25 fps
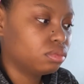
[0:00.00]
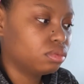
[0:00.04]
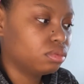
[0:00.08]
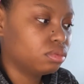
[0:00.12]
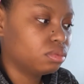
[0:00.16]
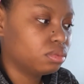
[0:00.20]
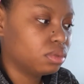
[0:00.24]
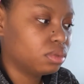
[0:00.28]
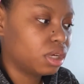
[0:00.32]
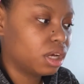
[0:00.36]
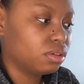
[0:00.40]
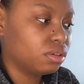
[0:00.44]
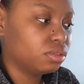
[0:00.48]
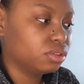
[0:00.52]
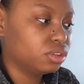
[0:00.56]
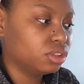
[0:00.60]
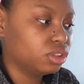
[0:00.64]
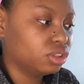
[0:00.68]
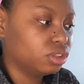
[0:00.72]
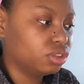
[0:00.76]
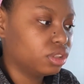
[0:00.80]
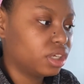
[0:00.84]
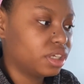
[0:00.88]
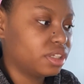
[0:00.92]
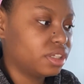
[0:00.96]
I was
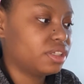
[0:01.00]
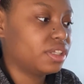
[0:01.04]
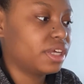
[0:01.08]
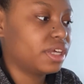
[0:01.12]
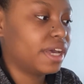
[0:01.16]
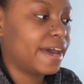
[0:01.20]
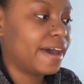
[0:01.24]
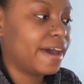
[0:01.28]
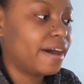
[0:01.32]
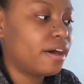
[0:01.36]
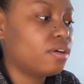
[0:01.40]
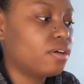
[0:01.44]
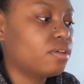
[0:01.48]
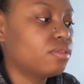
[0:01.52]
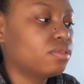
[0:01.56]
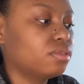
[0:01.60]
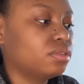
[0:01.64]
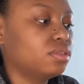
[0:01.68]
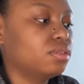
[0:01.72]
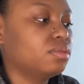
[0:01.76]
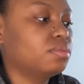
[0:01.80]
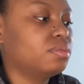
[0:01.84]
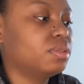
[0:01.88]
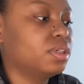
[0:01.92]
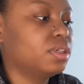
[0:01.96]
stressed out
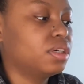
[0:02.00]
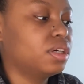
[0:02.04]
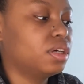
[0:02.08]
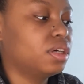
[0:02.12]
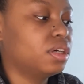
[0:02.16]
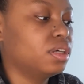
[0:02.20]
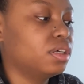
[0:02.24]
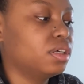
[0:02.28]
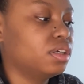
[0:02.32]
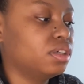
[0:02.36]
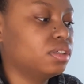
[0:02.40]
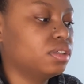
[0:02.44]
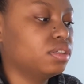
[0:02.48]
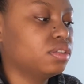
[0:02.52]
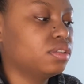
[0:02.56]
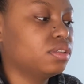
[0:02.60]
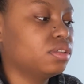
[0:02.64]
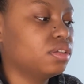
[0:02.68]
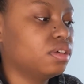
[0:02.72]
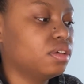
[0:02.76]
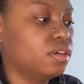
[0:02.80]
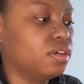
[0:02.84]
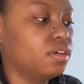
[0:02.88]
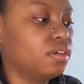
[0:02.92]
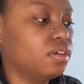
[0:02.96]
because
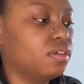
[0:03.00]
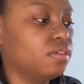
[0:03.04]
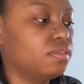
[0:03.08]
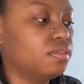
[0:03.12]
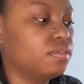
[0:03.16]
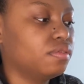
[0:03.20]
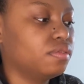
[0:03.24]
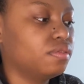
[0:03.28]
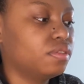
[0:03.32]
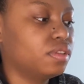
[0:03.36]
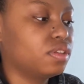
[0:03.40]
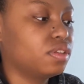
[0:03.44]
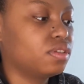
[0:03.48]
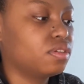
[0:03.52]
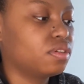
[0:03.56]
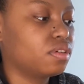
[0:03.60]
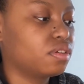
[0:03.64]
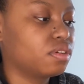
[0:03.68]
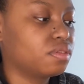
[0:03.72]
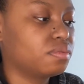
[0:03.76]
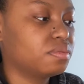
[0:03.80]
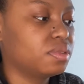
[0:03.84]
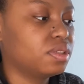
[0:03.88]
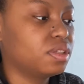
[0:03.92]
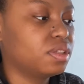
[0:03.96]
of the
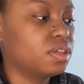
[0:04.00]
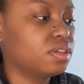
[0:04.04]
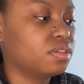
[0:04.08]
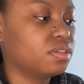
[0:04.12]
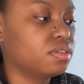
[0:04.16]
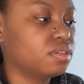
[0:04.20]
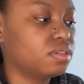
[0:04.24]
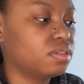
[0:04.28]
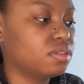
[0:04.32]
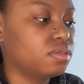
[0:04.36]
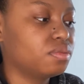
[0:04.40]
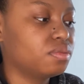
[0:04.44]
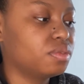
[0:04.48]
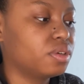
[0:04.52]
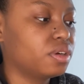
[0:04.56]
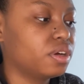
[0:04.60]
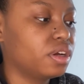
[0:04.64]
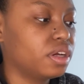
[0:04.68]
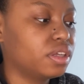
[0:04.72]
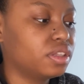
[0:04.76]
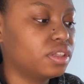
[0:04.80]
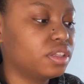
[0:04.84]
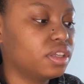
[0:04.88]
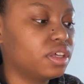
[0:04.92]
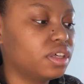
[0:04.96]
circumstances of where I
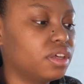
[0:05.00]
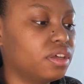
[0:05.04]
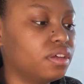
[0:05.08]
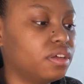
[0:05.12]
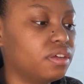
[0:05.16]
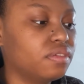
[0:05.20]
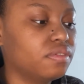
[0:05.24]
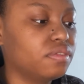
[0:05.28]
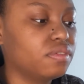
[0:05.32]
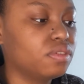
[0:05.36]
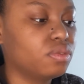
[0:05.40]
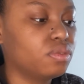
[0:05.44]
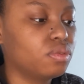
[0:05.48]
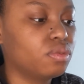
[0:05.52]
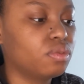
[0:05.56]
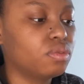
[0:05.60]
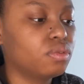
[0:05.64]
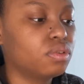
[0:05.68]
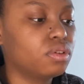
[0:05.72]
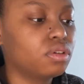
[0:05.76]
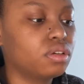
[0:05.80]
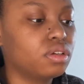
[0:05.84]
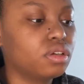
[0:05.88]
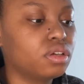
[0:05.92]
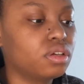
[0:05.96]
lived
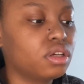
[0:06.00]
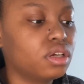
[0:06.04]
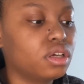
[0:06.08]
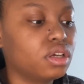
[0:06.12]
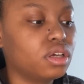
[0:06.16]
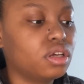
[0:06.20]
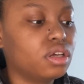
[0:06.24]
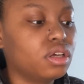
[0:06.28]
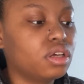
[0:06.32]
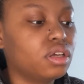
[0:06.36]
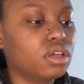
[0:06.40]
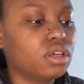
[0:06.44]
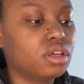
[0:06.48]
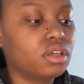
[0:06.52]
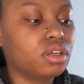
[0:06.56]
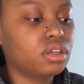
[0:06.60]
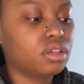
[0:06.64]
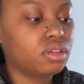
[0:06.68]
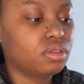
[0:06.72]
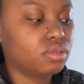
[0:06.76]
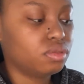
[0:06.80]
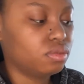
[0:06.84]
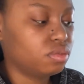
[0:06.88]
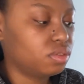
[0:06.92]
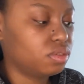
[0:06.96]
or
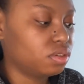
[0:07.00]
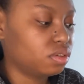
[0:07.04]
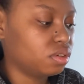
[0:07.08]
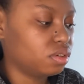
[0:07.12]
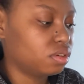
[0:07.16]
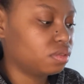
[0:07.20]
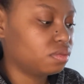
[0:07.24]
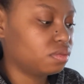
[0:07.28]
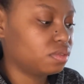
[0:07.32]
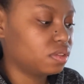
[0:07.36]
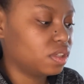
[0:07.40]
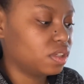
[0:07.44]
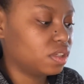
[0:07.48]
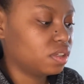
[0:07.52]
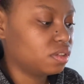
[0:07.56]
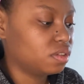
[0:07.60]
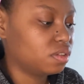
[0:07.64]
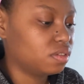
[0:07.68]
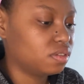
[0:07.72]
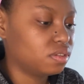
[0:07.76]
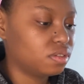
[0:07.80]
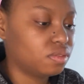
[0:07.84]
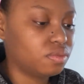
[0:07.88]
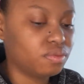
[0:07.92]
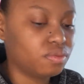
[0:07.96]

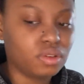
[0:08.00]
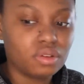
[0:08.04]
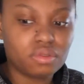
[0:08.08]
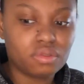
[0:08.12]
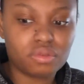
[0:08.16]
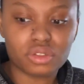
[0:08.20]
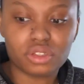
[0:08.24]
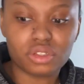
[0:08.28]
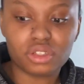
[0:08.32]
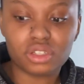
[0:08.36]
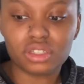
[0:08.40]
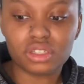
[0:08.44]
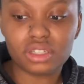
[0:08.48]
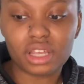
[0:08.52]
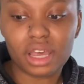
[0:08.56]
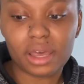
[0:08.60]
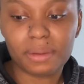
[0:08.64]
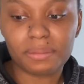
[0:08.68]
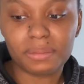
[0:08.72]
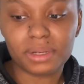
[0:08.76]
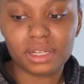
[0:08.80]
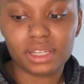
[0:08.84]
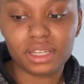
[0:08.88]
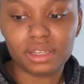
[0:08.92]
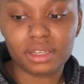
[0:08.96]
circumstances of what was just
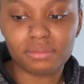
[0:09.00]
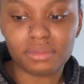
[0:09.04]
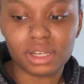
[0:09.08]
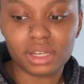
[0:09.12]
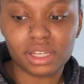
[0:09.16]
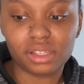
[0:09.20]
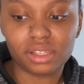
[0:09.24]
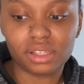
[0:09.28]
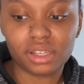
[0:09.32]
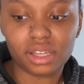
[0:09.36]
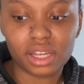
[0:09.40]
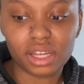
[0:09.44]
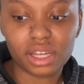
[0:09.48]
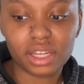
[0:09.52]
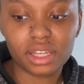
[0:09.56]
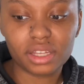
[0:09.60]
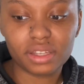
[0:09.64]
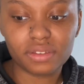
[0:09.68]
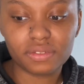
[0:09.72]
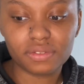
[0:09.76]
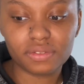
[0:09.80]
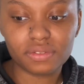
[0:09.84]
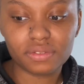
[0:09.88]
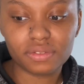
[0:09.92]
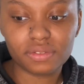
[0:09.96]
happening in my
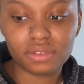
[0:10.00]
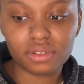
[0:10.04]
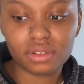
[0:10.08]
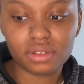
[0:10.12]
life.